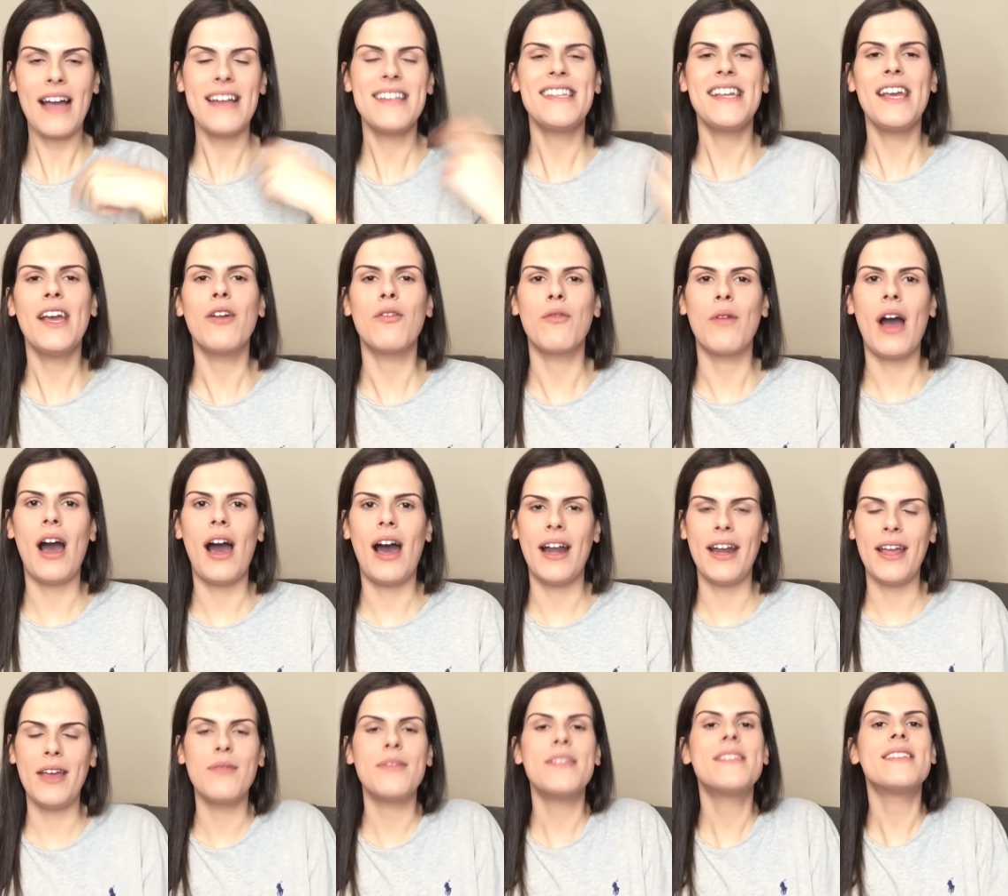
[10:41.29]
I say a
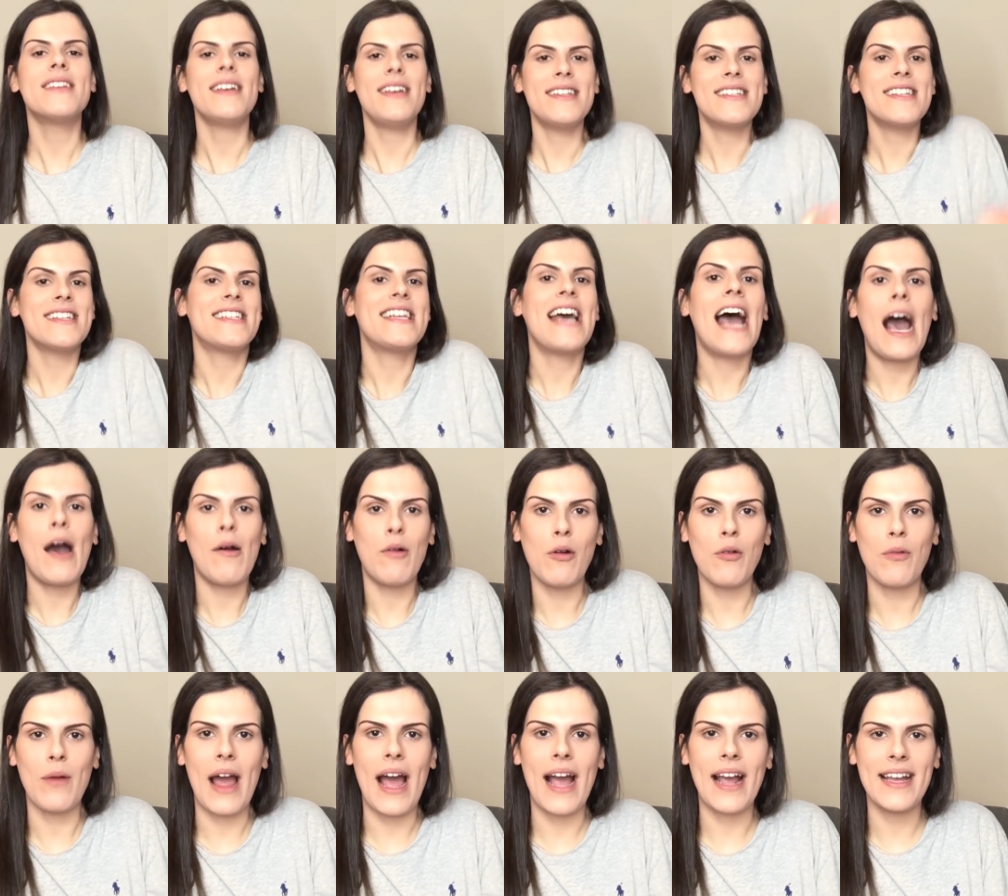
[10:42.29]
rod, it was, it's a
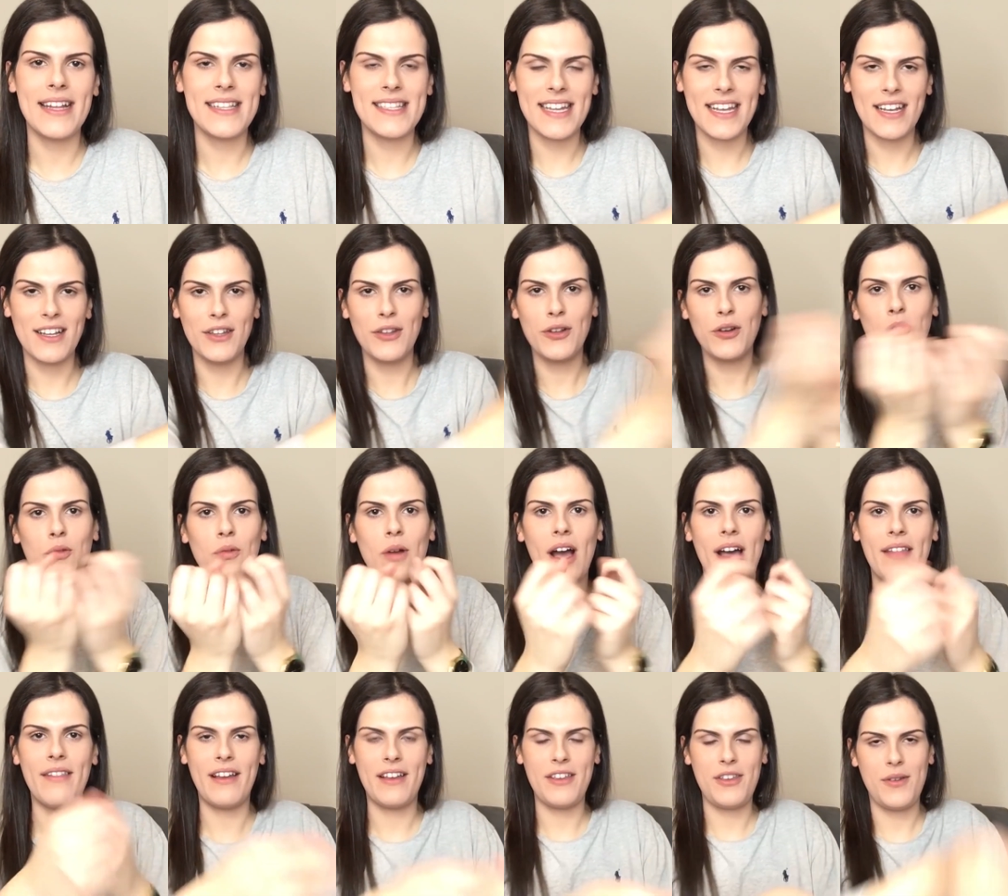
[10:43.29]
towel rack. It's like a little
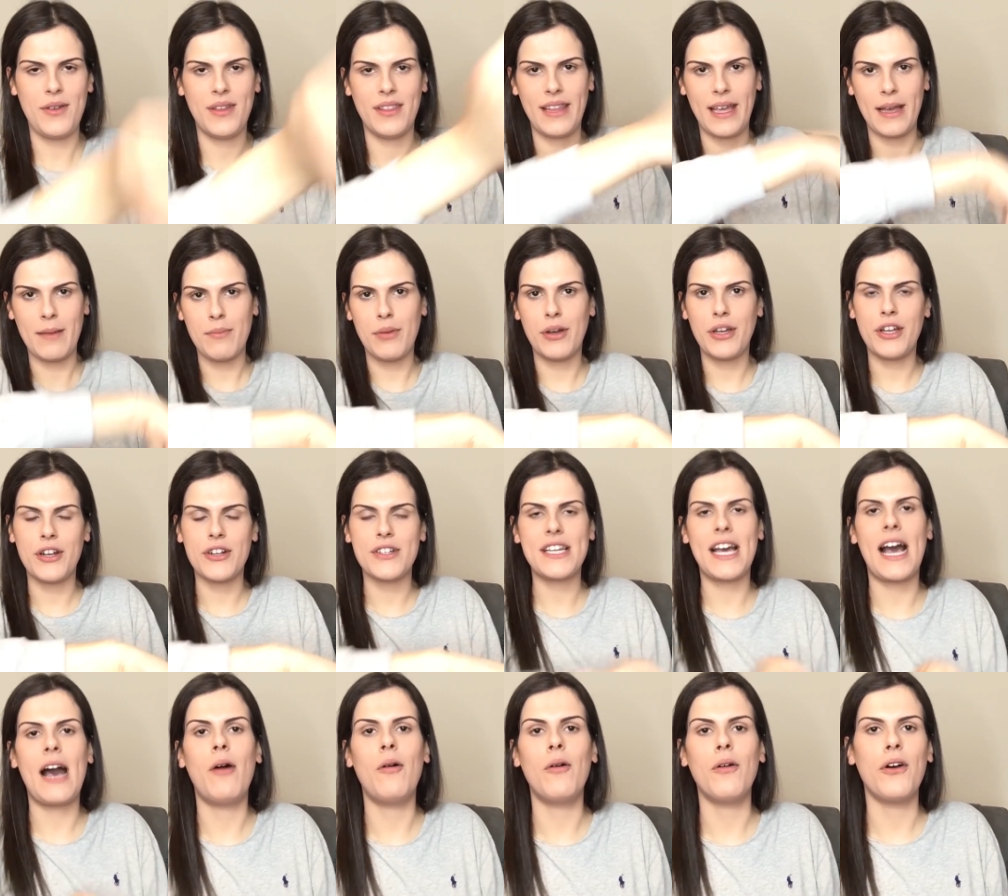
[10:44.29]
rod that you can like put your
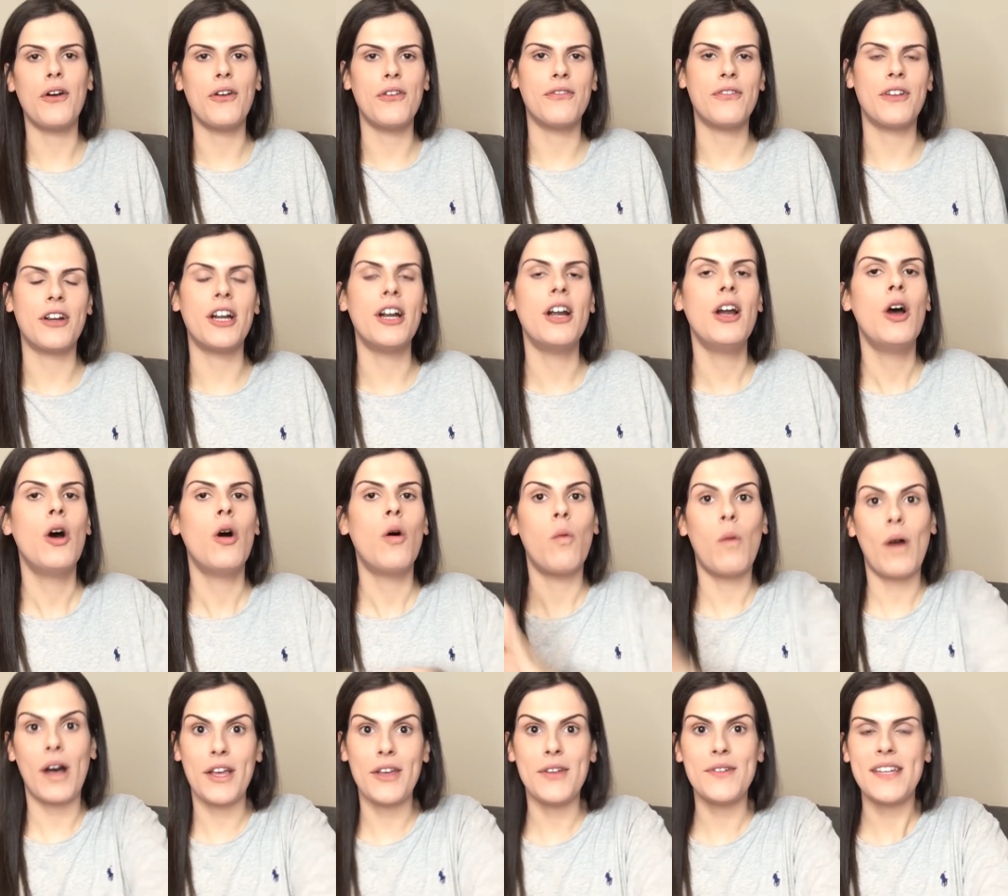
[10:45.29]
towel over
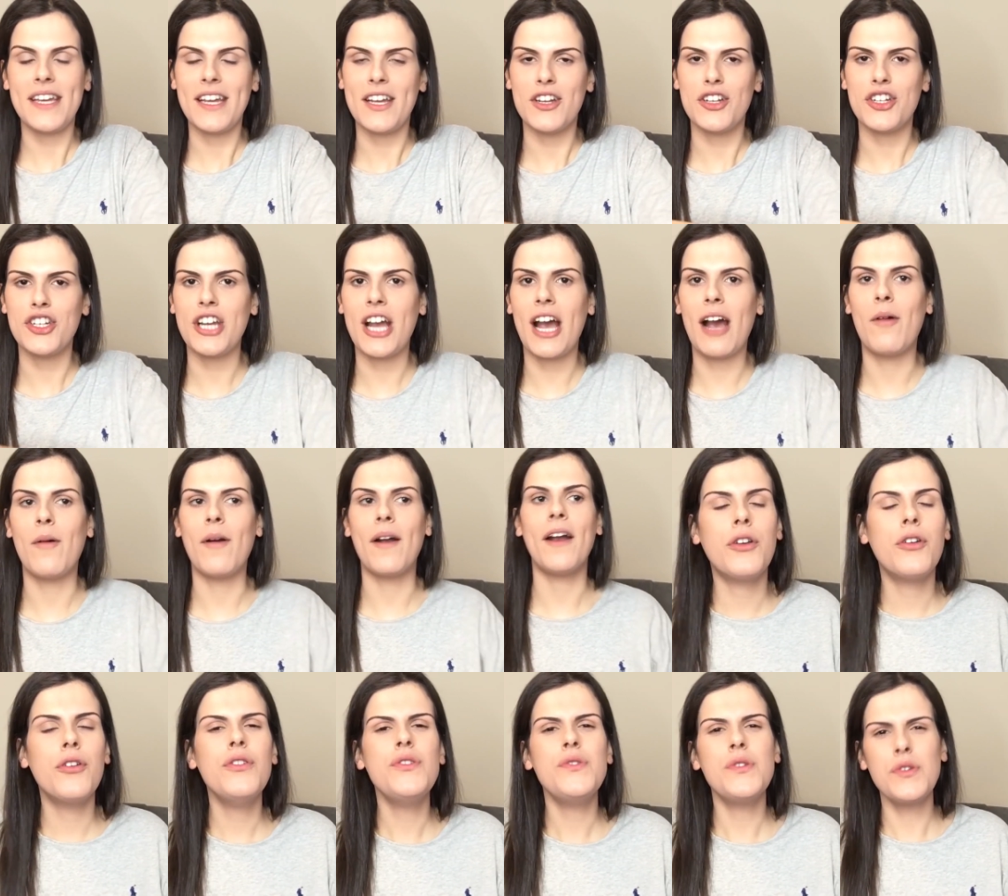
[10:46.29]
while you take your shower.
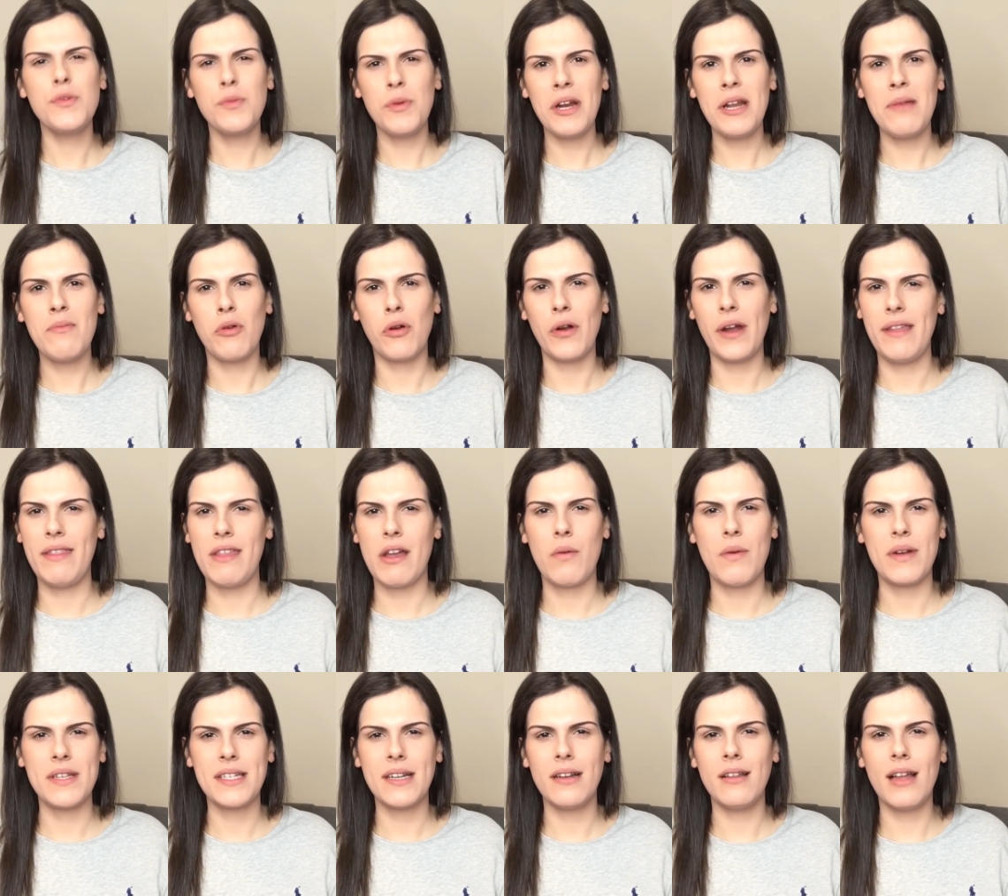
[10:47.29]
The cruise was pretty boring. There
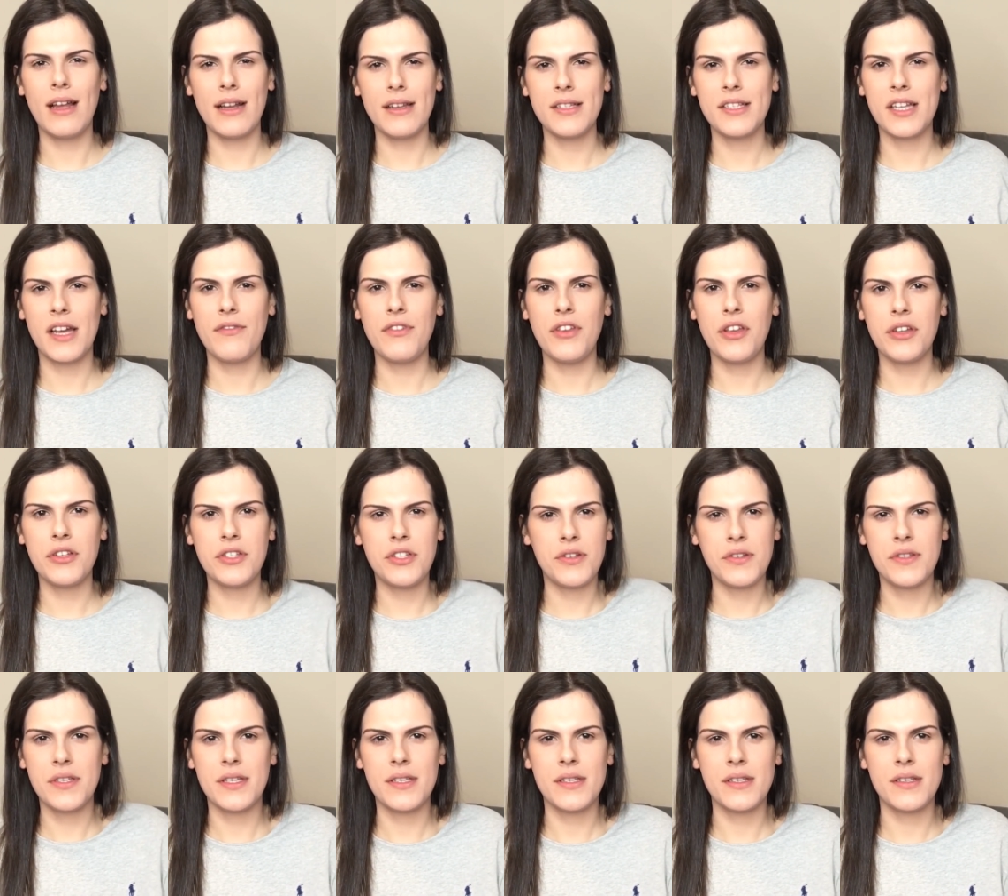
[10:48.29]
wasn't a lot of stuff you could
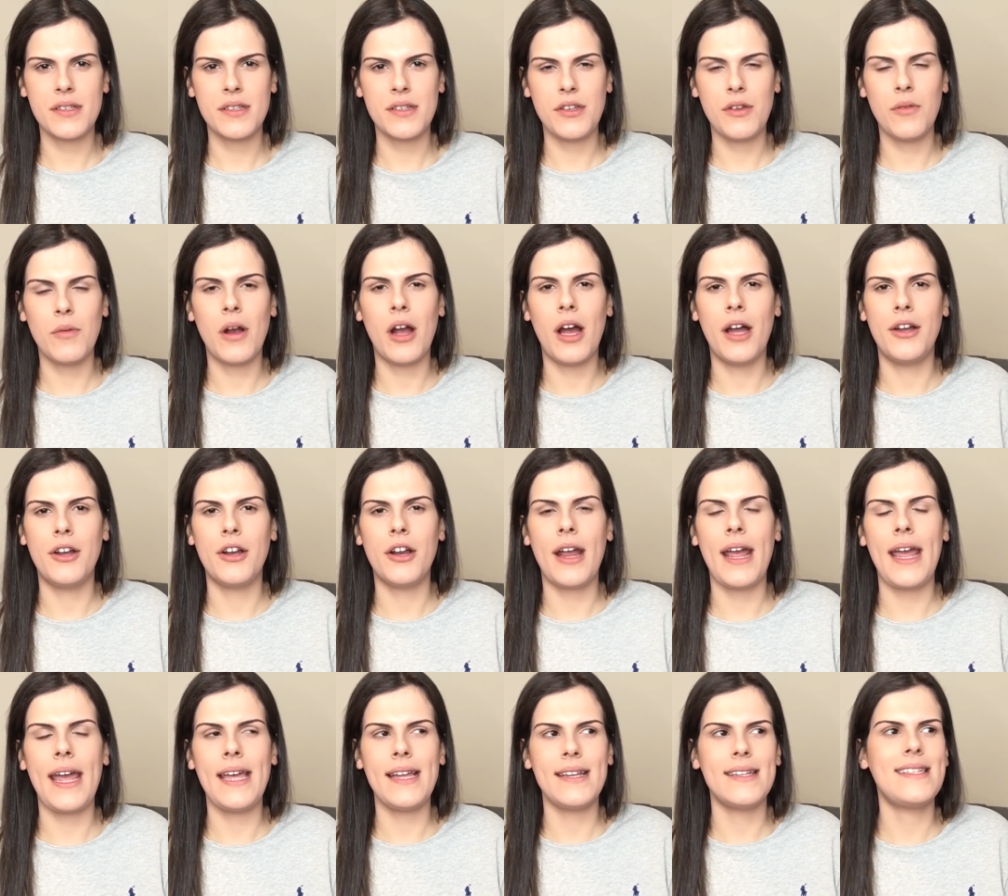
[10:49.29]
do since you were under
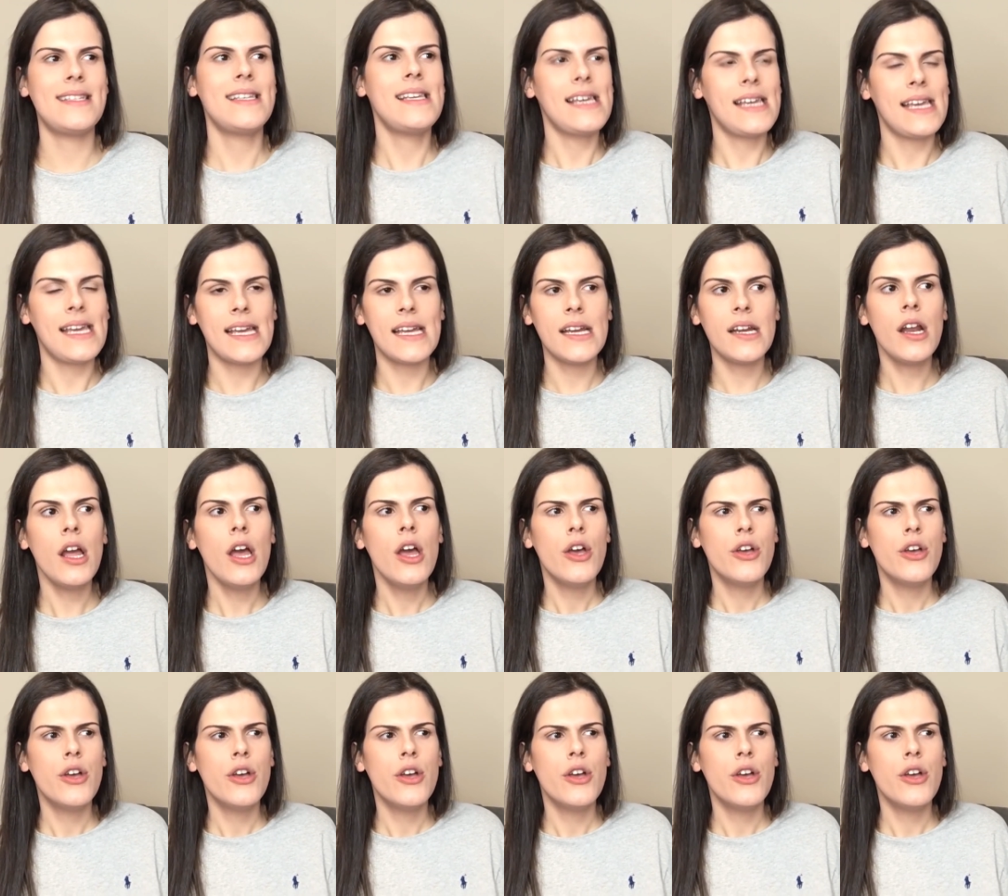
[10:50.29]
eighteen.